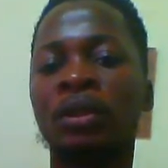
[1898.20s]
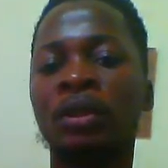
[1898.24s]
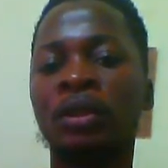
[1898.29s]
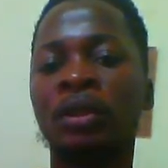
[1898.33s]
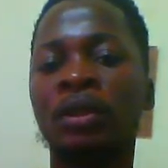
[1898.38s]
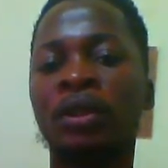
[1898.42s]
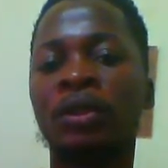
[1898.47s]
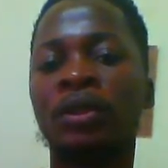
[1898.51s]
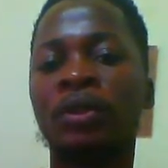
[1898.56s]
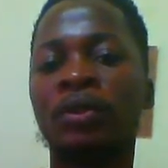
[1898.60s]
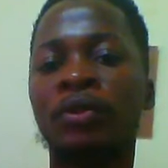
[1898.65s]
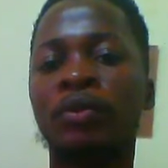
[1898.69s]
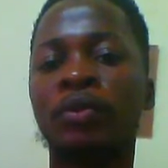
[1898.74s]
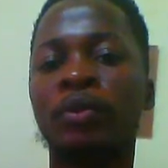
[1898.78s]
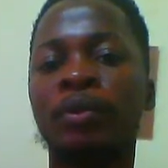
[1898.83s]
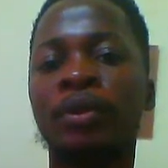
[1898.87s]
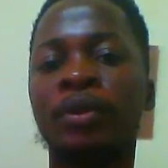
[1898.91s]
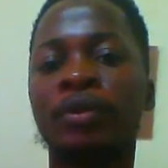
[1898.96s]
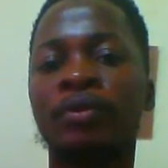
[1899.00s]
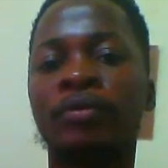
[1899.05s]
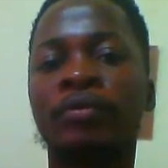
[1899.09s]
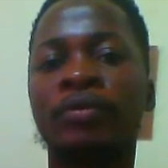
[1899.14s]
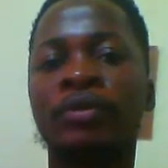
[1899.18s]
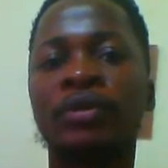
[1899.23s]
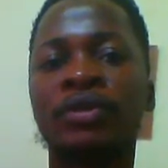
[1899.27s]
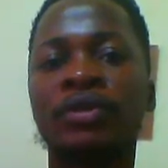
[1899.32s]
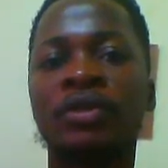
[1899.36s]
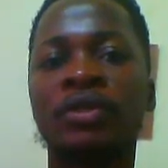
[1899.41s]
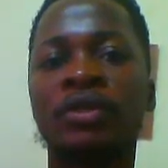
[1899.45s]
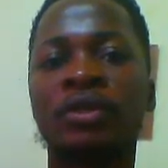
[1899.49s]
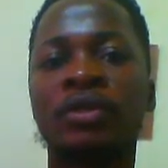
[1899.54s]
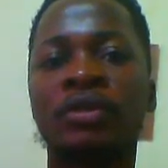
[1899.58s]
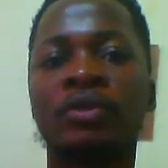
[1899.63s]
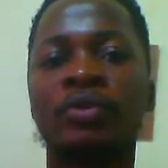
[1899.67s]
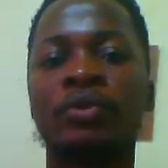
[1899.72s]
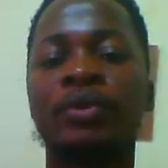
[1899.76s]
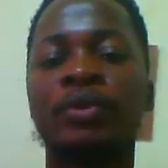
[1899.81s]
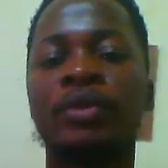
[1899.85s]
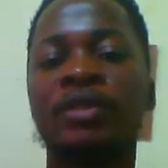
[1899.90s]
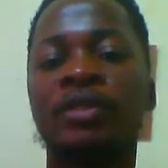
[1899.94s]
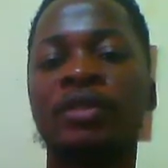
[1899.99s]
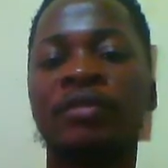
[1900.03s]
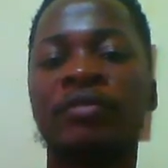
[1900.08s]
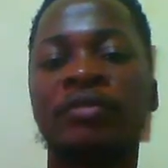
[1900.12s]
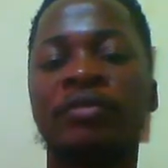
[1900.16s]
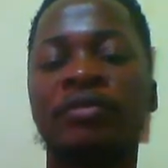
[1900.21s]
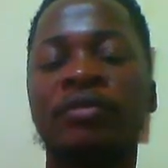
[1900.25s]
And you will be the first to receive